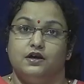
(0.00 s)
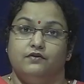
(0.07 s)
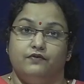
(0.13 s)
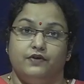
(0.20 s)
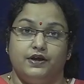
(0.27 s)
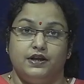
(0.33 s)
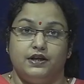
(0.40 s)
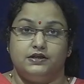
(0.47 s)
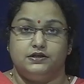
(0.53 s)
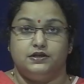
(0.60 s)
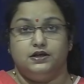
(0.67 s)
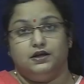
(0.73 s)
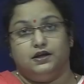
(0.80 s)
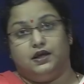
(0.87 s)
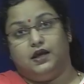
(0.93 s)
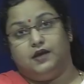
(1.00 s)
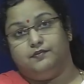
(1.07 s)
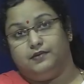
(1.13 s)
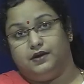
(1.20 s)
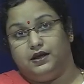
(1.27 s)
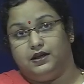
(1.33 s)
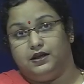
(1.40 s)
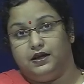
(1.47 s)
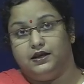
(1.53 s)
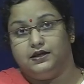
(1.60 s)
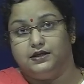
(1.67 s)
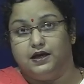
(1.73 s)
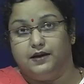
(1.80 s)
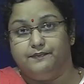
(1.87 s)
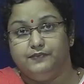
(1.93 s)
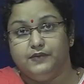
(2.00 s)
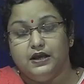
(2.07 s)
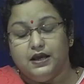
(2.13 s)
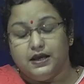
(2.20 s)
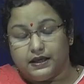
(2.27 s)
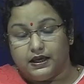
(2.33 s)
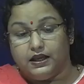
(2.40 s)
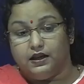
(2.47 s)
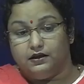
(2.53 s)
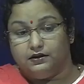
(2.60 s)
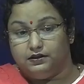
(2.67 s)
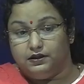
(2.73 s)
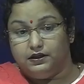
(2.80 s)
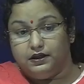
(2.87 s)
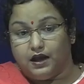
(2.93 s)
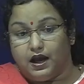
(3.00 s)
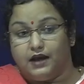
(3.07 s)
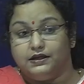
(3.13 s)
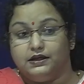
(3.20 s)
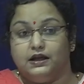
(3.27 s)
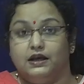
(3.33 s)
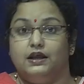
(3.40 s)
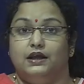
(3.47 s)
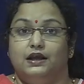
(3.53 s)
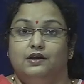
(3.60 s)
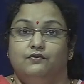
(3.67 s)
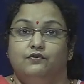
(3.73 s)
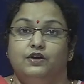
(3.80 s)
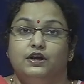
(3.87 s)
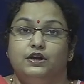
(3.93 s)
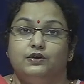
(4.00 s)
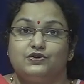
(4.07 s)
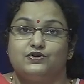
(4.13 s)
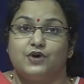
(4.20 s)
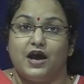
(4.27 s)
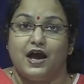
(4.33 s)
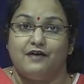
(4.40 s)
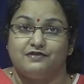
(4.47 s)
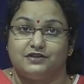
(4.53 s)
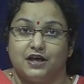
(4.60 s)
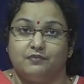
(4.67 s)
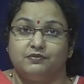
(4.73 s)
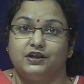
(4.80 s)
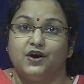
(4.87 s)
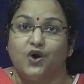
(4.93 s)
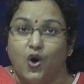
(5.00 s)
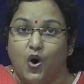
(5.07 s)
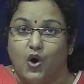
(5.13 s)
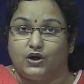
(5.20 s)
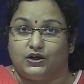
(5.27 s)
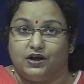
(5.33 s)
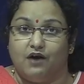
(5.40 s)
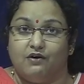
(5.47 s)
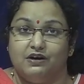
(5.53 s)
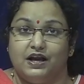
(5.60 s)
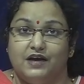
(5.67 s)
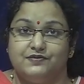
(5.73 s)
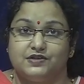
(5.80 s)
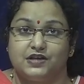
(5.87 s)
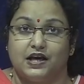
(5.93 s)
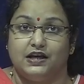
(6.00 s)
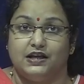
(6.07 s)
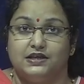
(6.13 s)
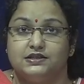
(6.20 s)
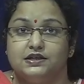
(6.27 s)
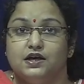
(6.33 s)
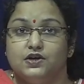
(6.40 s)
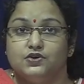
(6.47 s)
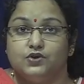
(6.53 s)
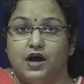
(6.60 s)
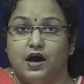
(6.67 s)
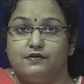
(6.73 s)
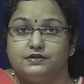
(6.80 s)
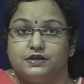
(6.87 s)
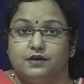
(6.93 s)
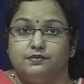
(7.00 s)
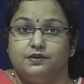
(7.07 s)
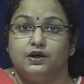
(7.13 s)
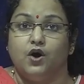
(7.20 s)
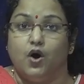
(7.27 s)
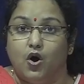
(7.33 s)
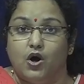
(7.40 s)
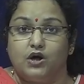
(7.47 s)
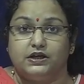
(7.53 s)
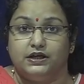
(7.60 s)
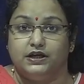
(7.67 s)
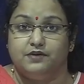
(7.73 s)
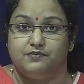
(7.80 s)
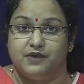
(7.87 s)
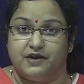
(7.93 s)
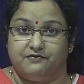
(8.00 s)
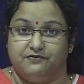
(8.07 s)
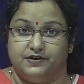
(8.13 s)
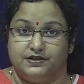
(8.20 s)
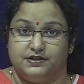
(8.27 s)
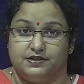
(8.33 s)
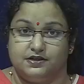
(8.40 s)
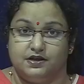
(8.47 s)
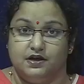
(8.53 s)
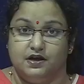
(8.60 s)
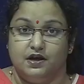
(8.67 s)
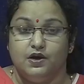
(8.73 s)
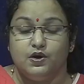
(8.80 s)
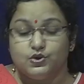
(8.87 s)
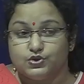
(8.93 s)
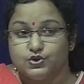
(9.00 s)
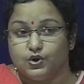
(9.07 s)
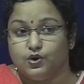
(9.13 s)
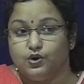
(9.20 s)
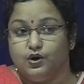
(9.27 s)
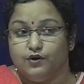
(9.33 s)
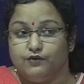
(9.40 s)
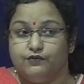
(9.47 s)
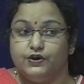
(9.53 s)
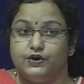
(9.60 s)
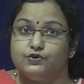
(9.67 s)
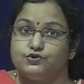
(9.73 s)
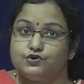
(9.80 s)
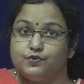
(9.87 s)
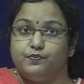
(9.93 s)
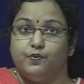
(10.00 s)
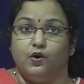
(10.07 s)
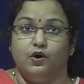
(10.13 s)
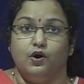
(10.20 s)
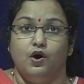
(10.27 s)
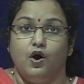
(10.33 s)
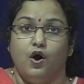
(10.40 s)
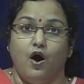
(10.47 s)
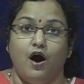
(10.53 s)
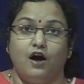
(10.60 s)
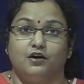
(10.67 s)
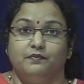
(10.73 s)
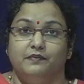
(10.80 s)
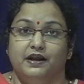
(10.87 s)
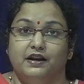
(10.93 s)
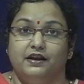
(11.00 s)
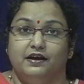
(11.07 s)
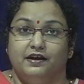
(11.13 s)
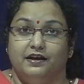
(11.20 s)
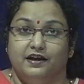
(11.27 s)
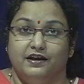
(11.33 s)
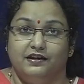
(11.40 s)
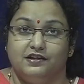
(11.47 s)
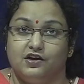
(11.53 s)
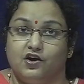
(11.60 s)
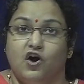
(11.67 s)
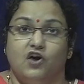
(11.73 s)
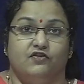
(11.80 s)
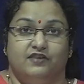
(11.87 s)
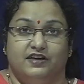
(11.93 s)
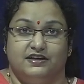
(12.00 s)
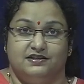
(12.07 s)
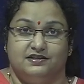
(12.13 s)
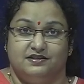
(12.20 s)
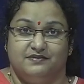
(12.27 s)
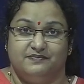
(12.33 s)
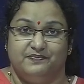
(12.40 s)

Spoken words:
when it came in India. Ideally, we used to have something hot. Our lifestyle is to have something hot in breakfast. So, we used to pour hot milk in the cornflakes.